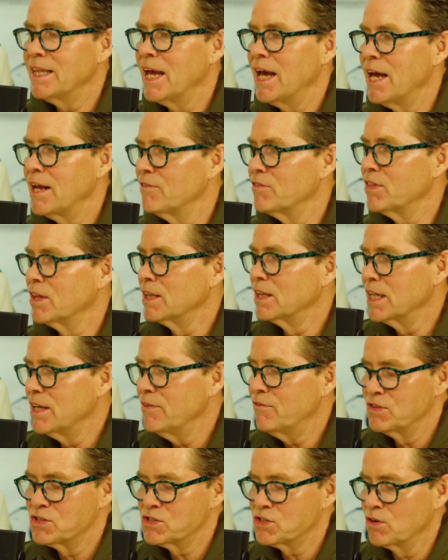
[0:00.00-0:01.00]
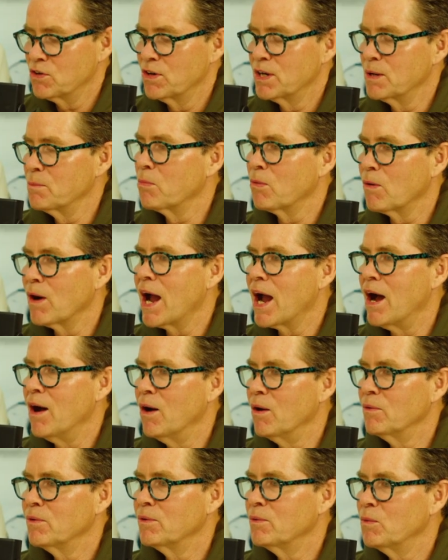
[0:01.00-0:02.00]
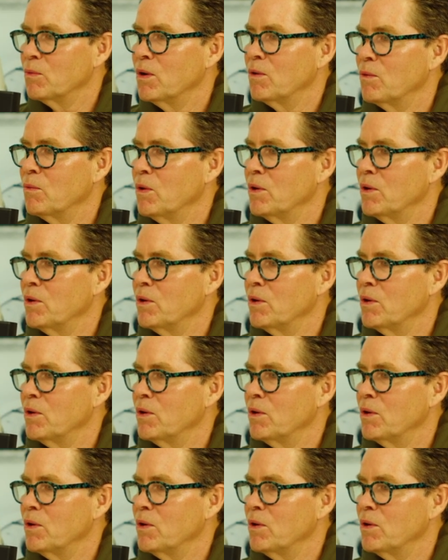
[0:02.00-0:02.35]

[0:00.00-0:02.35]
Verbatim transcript: that if the leaf is turning brown, what